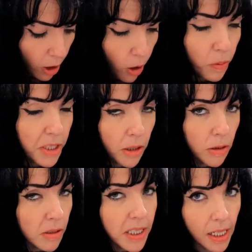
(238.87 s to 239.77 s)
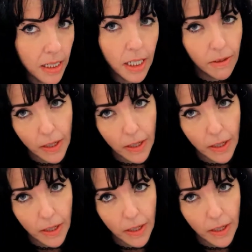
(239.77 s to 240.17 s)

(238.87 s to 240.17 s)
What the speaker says: Always cool to get a nail